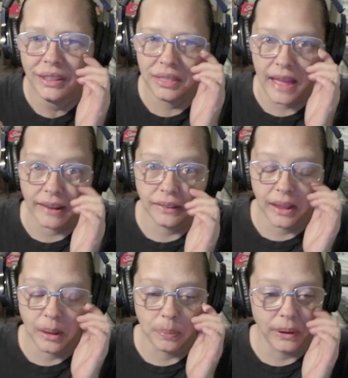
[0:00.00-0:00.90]
that
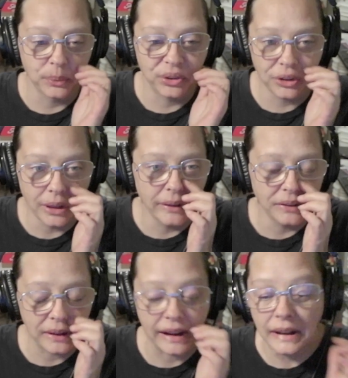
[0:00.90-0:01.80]
day. But it was still,
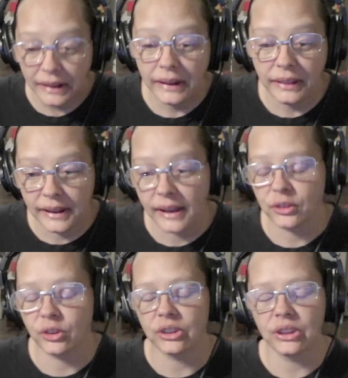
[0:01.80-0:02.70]
it's like I needed the
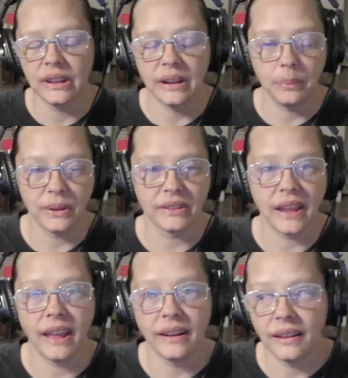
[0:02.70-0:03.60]
extra sleep because I
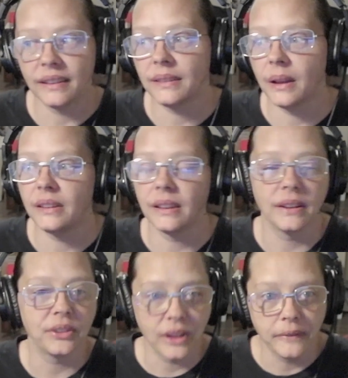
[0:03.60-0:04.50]
had a ton
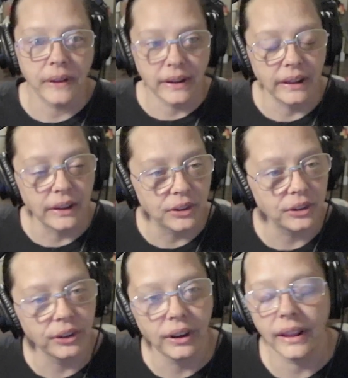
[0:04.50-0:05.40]
of stuff I needed to
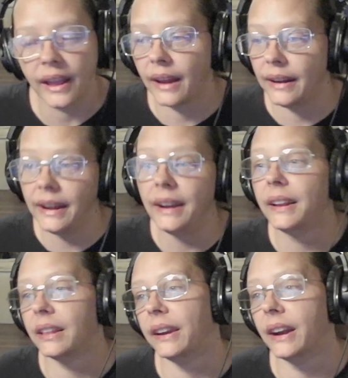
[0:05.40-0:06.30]
do today. I needed to
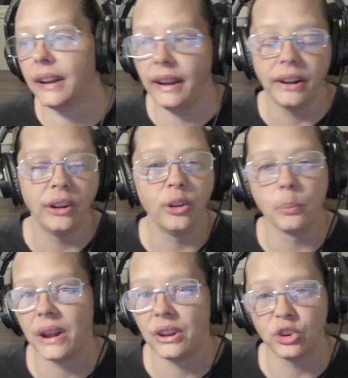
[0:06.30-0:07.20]
clean. I needed to do
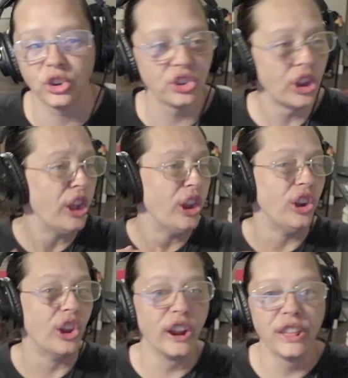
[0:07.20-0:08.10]
my dishes.
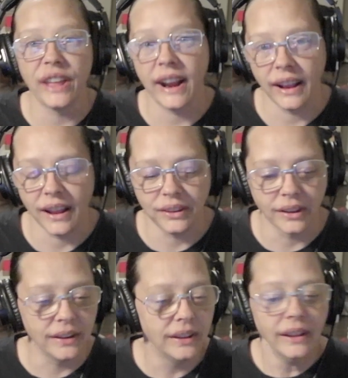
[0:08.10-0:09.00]
None of that got
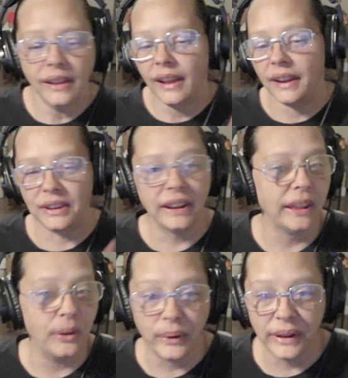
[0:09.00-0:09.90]
done. I did
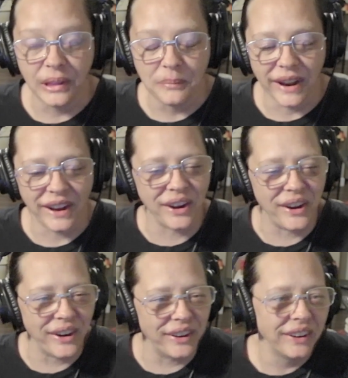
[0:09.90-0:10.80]
get oil in my
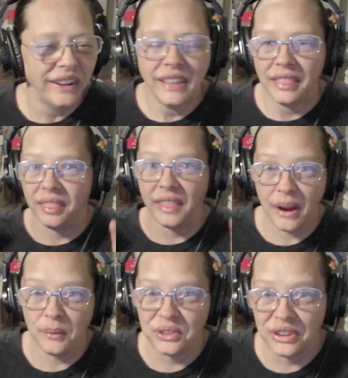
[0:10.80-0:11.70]
car.
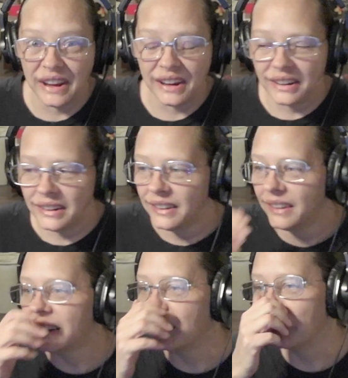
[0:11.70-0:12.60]
That was needed.
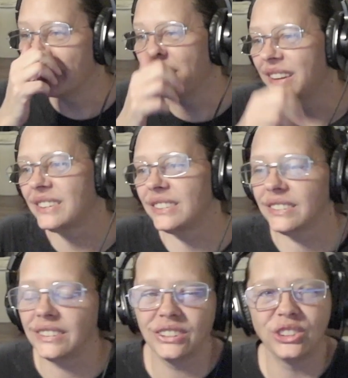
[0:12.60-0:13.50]
And I'm like,
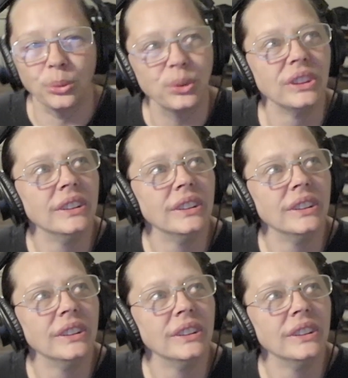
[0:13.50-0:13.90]
shoot.